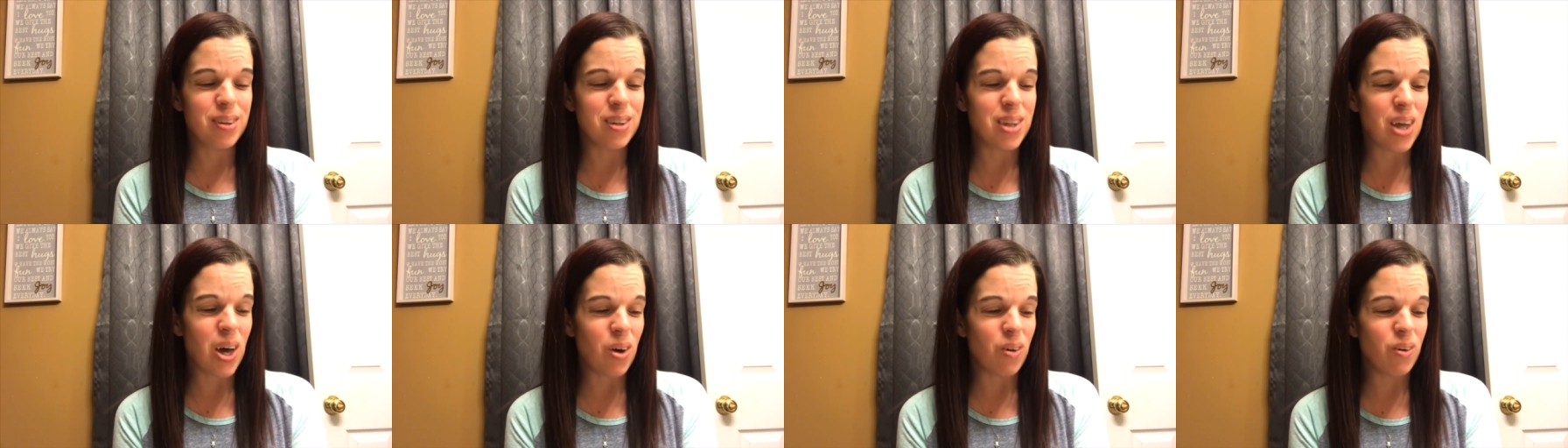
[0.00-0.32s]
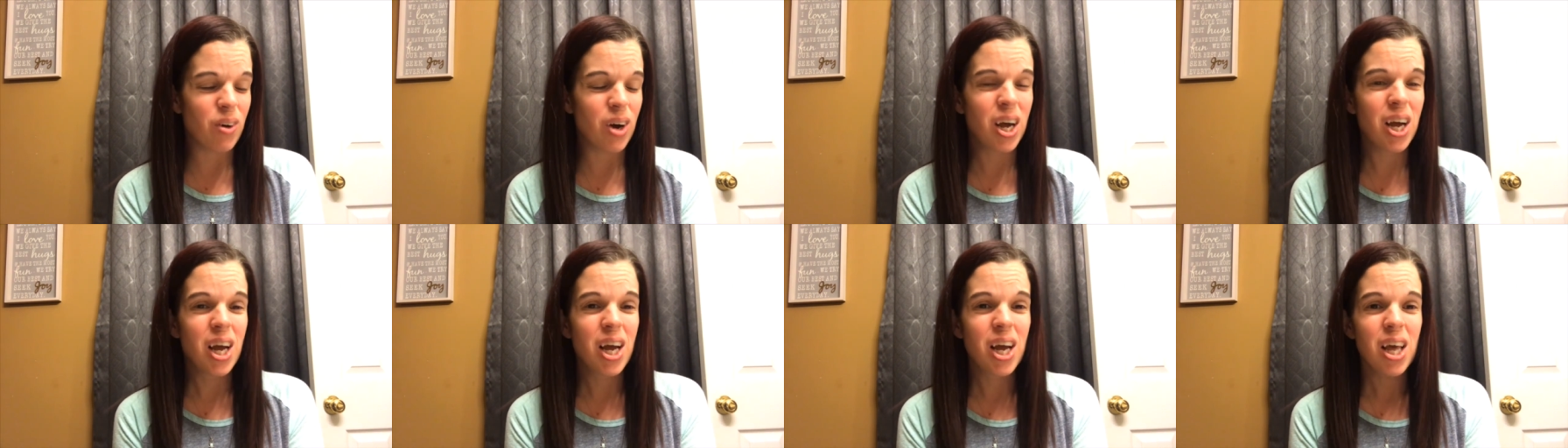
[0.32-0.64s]

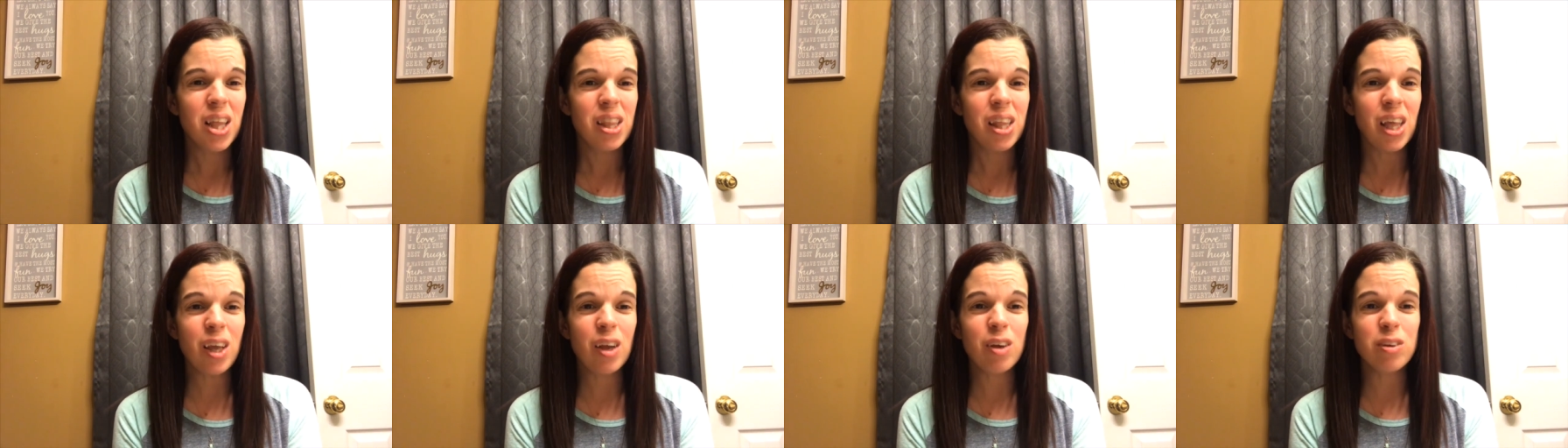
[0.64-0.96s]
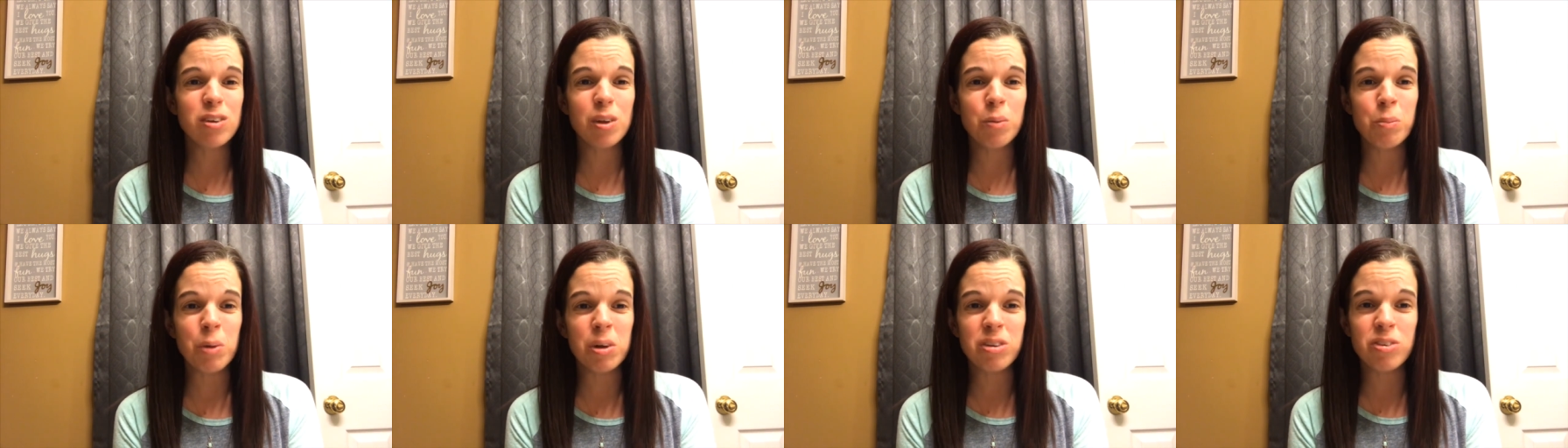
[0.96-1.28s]
So thank you
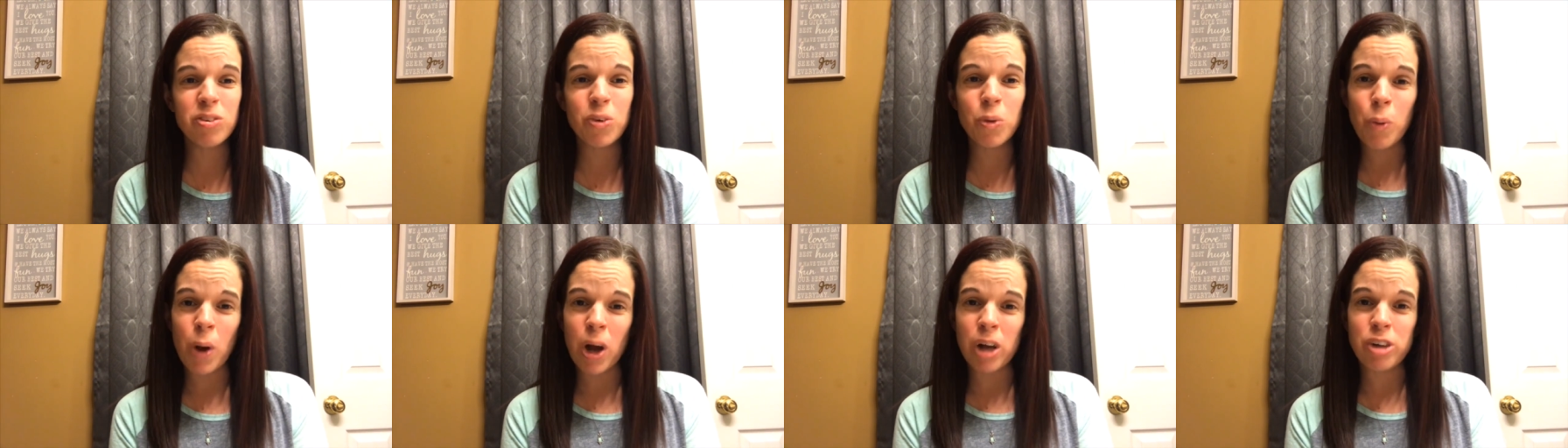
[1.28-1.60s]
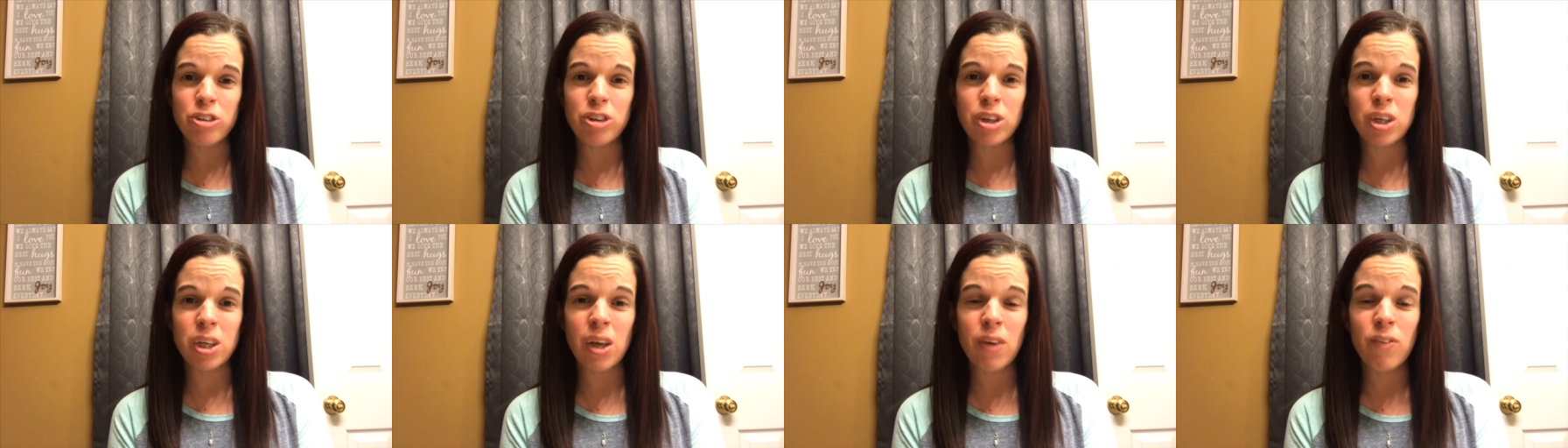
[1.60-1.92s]
so much for
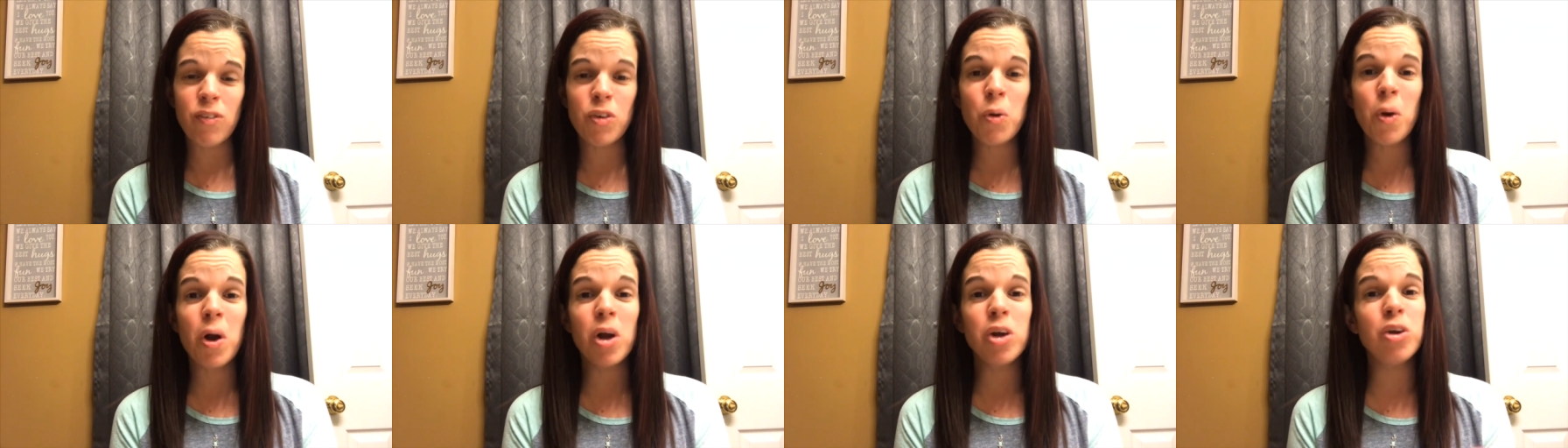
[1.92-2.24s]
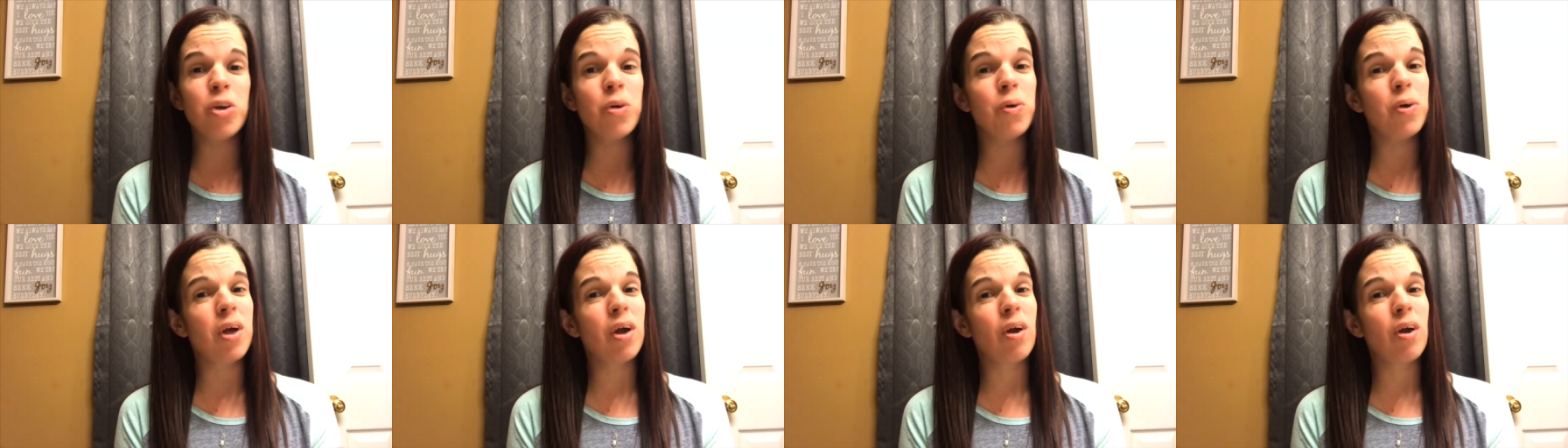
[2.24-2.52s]
watching. If you are new